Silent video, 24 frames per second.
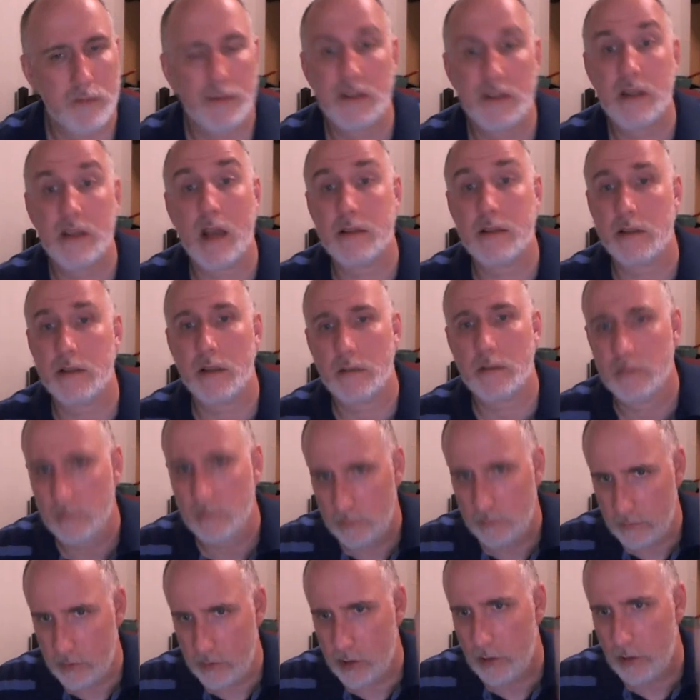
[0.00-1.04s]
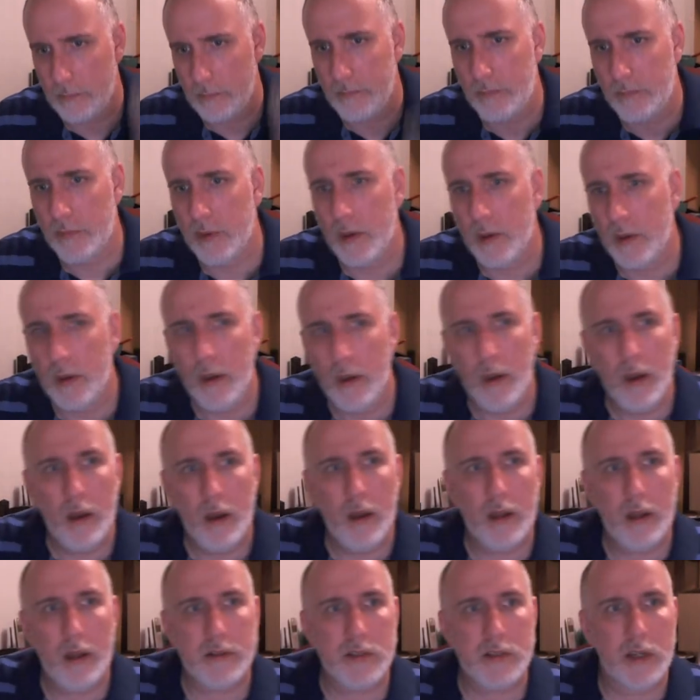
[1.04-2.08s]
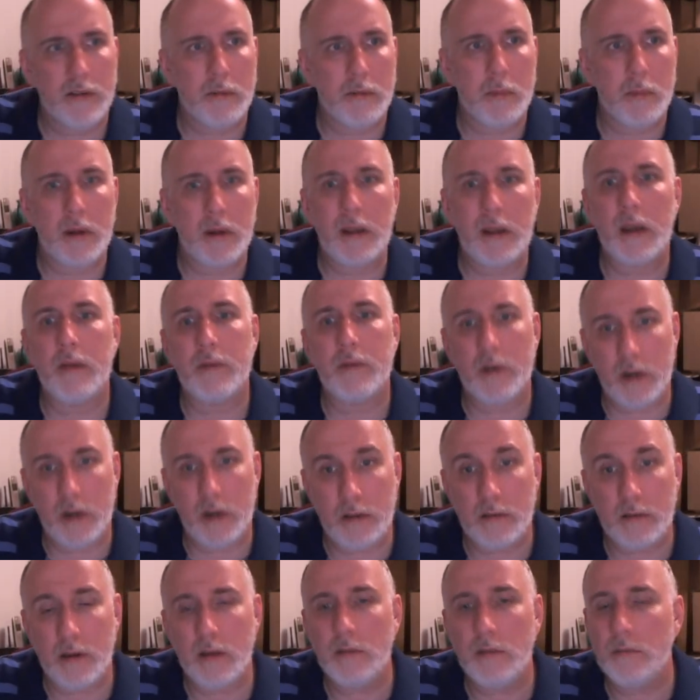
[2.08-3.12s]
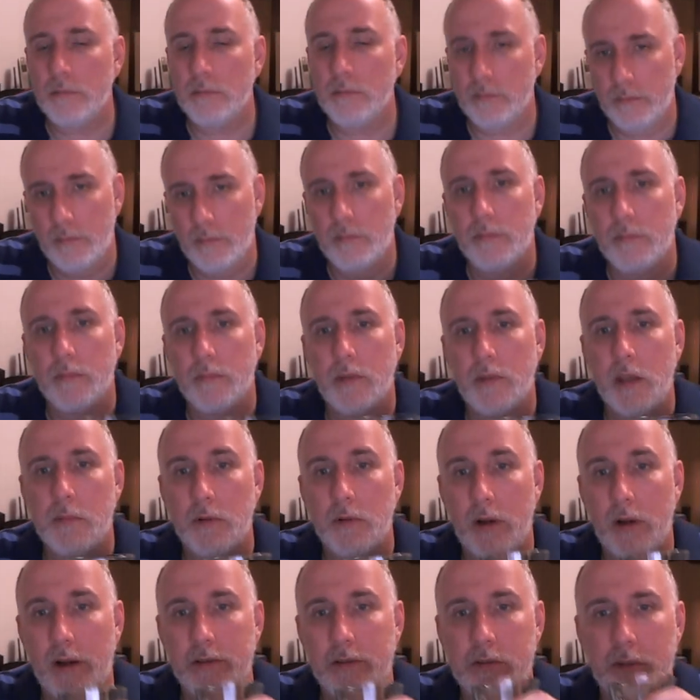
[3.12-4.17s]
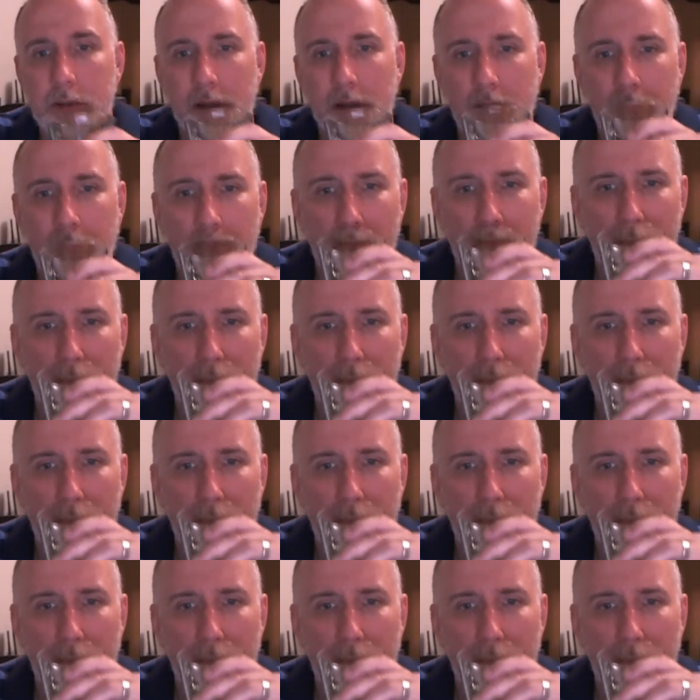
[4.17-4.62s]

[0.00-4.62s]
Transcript: fantastic. So that's it, everybody. Have a great day. Keep the record spinning.